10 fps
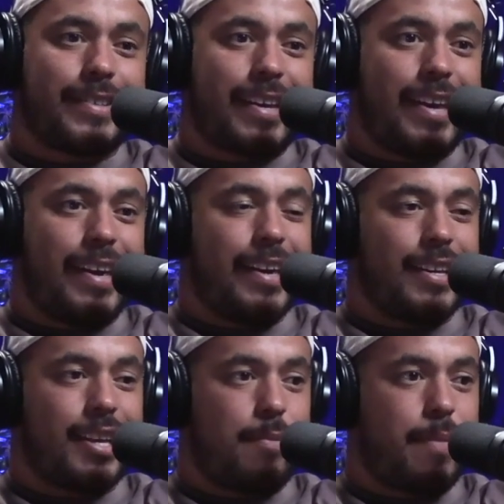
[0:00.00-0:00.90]

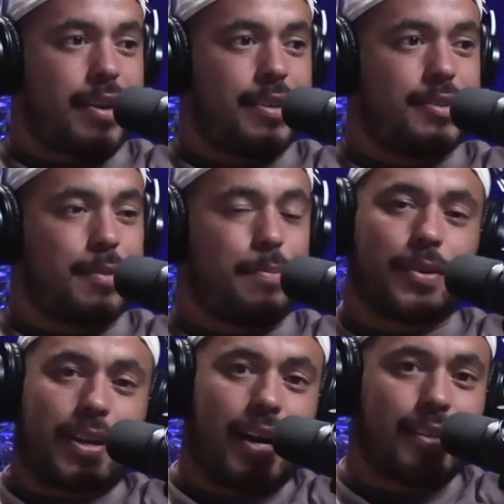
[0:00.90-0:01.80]
and getting back into
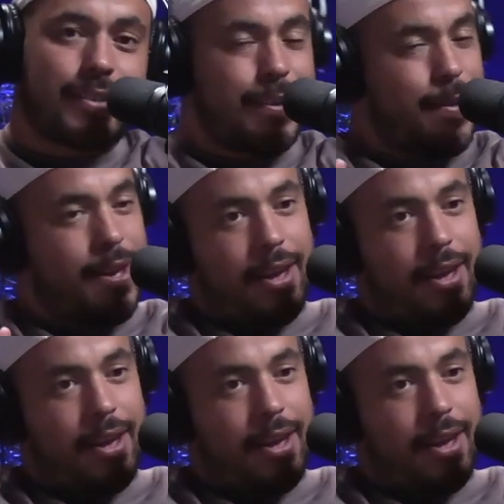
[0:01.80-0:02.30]
podcasting.